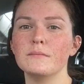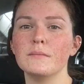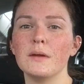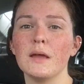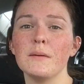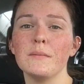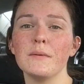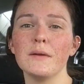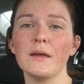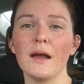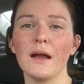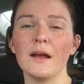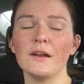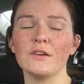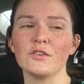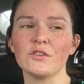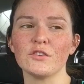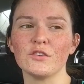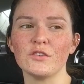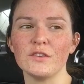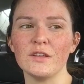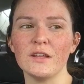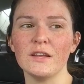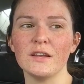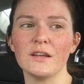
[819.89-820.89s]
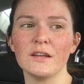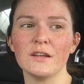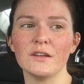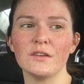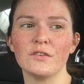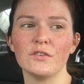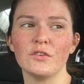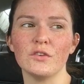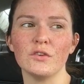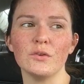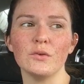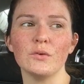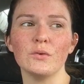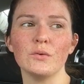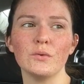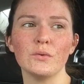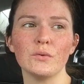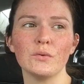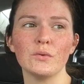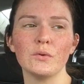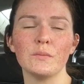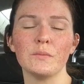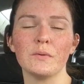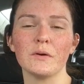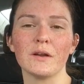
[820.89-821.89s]
Maybe I just needed
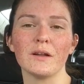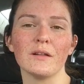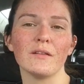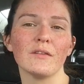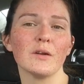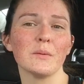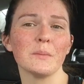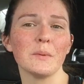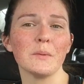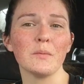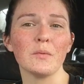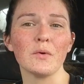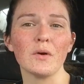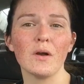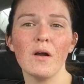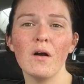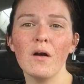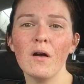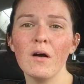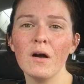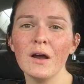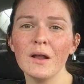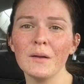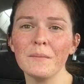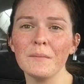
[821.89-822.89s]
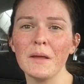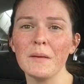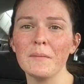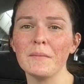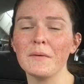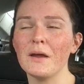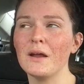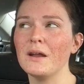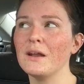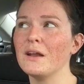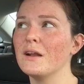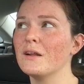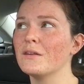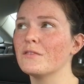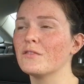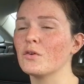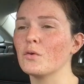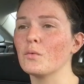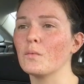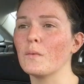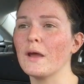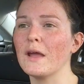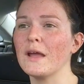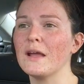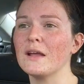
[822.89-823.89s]
to put a little bit more on. Maybe I needed to
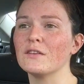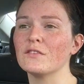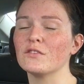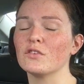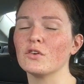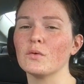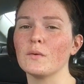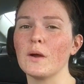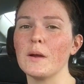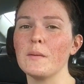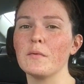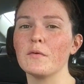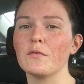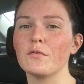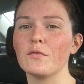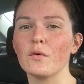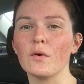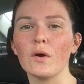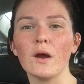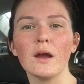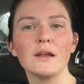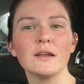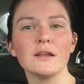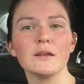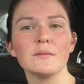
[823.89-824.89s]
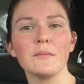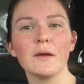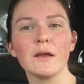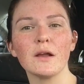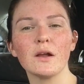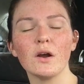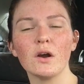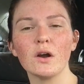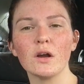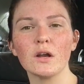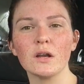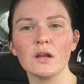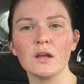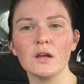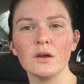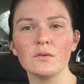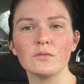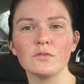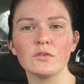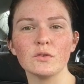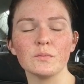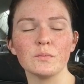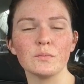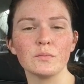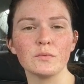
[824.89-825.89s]
wait until right before I did my cardio
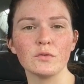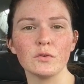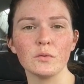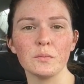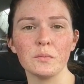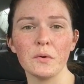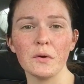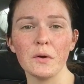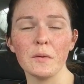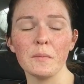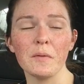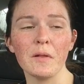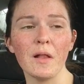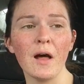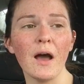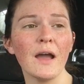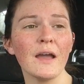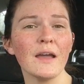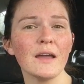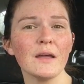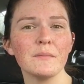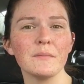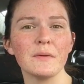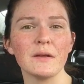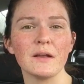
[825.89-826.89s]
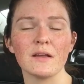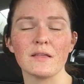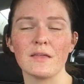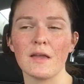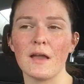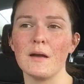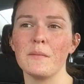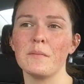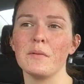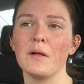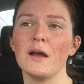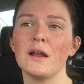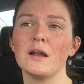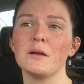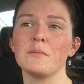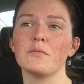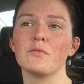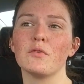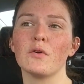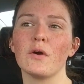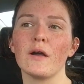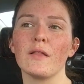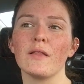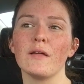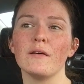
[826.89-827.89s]
to apply it, because I applied it
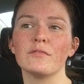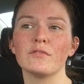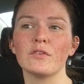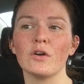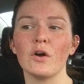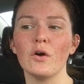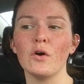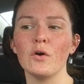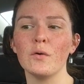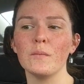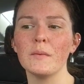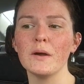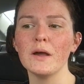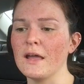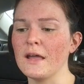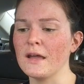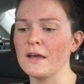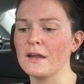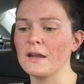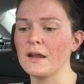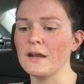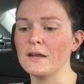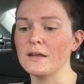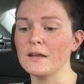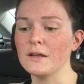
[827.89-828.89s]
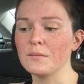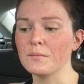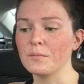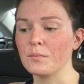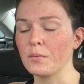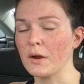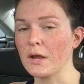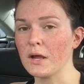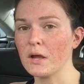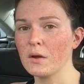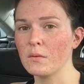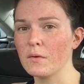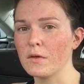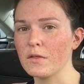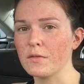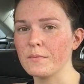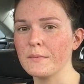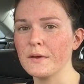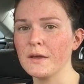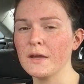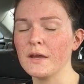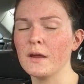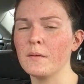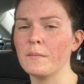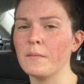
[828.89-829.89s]
before I left home and I didn't bring it with
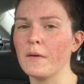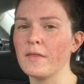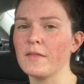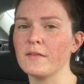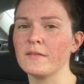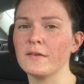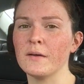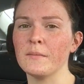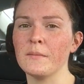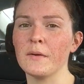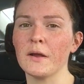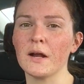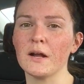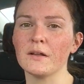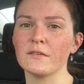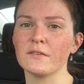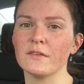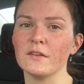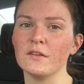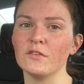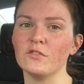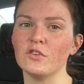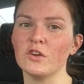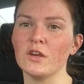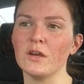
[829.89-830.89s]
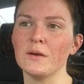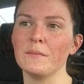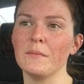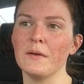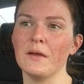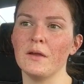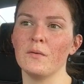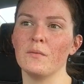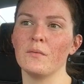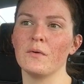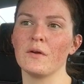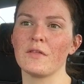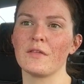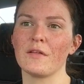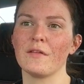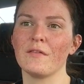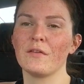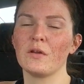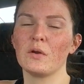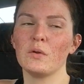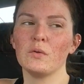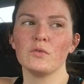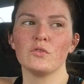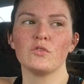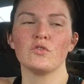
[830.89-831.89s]
me, and by the time I got to the gym it was a
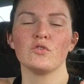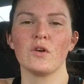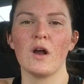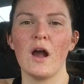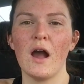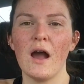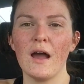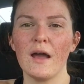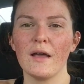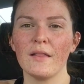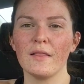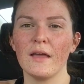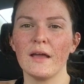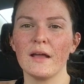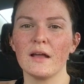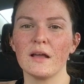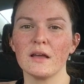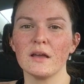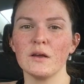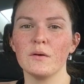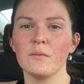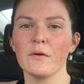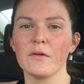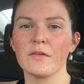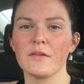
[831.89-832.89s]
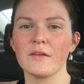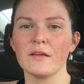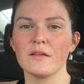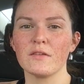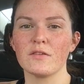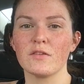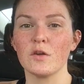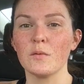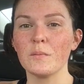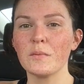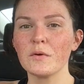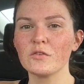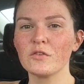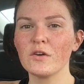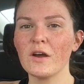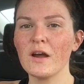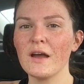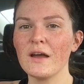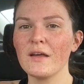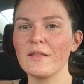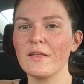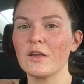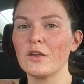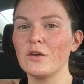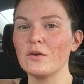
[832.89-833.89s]
little dry. Like, it wasn't super
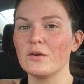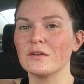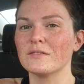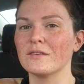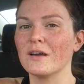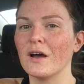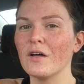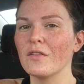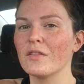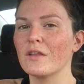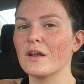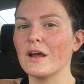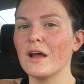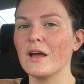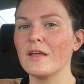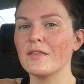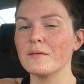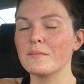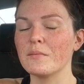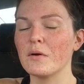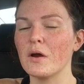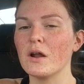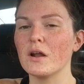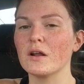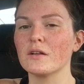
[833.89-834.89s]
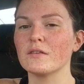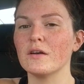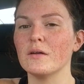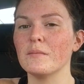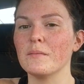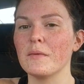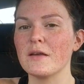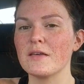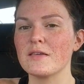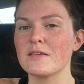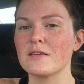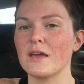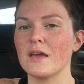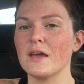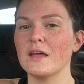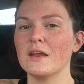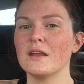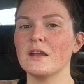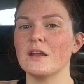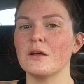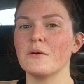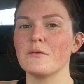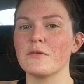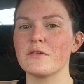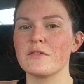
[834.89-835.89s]
dry, like you could tell that I had the product on my skin,
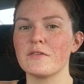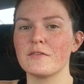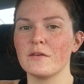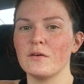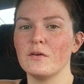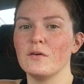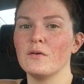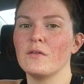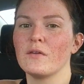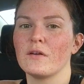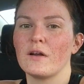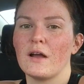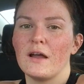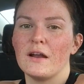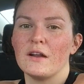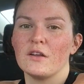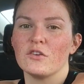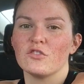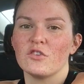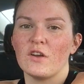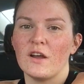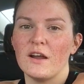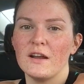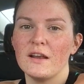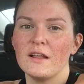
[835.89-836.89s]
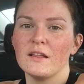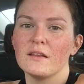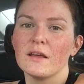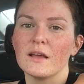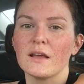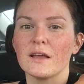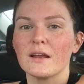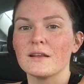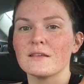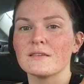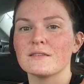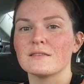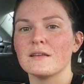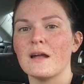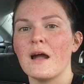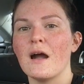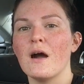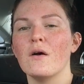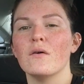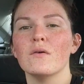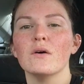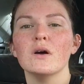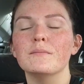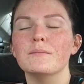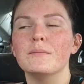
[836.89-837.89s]
and it was still kind of shiny like it is
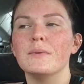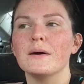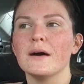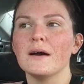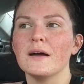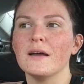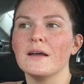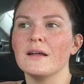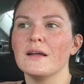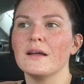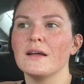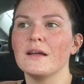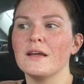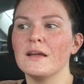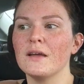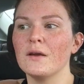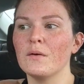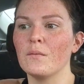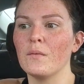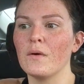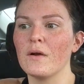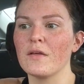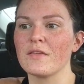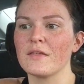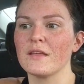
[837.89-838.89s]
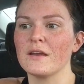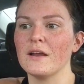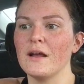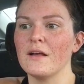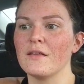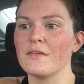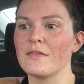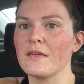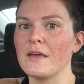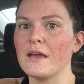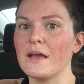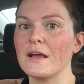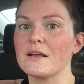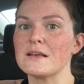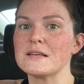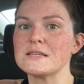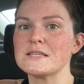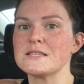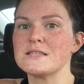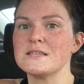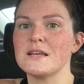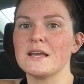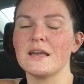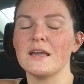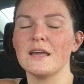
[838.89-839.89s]
now, but it wasn't as like
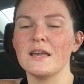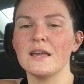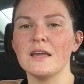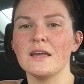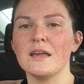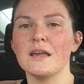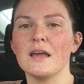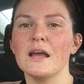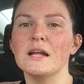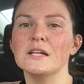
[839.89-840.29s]
sticky